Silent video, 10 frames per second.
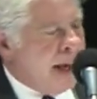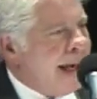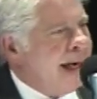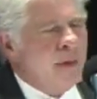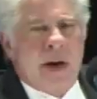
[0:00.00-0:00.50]

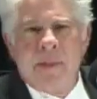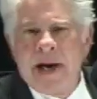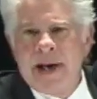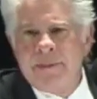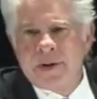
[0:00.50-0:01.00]
Anyway,
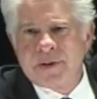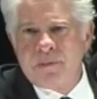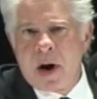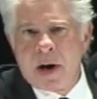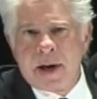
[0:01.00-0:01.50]
my name is
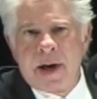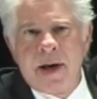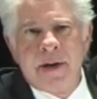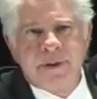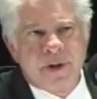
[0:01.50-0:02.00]
Mark
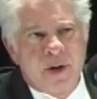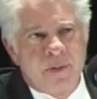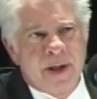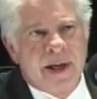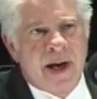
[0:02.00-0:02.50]
Tobey.